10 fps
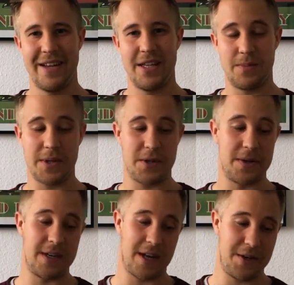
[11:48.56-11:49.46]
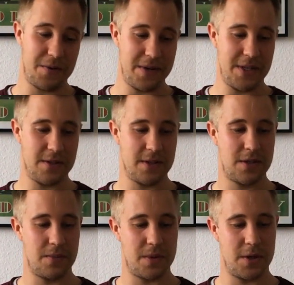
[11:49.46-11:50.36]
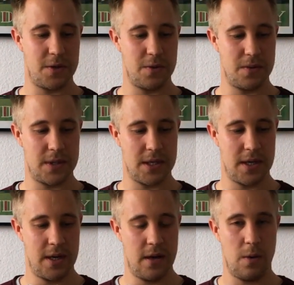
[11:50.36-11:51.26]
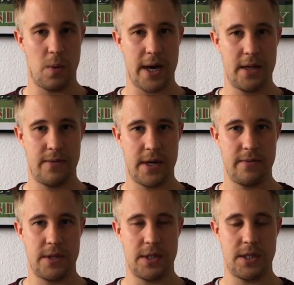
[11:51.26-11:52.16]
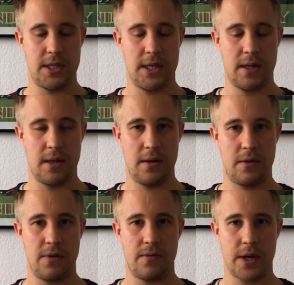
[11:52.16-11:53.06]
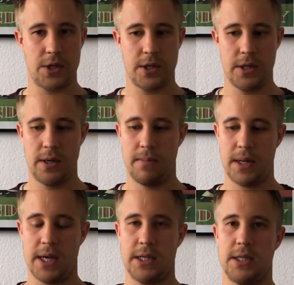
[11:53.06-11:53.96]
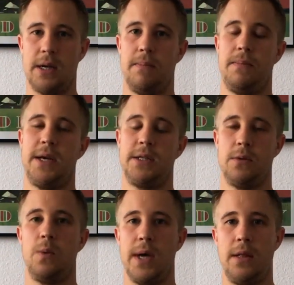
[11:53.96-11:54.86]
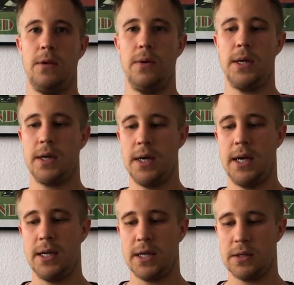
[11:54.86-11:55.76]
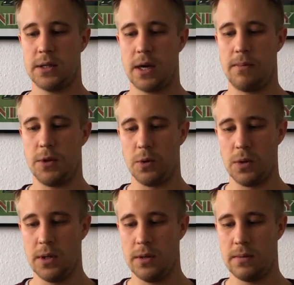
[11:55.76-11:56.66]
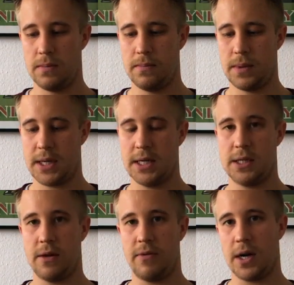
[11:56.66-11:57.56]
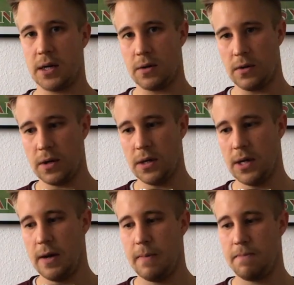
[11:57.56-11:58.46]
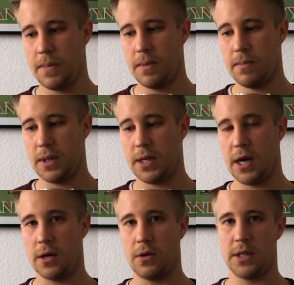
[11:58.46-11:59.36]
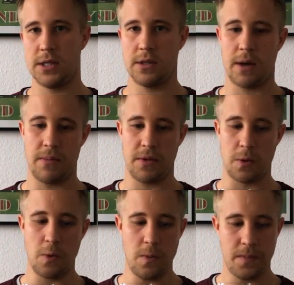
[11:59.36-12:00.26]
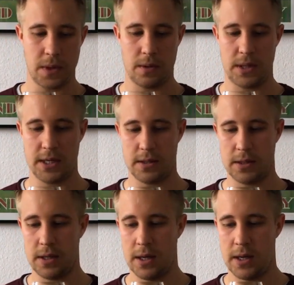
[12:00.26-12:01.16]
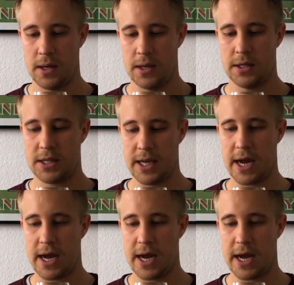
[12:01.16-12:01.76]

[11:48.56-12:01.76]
especially in other regions, to produce a white wine which is still refreshing but has some pleasant weight to it, doesn't come dull but has enough alcohol, but the alcohol doesn't come through or doesn't stick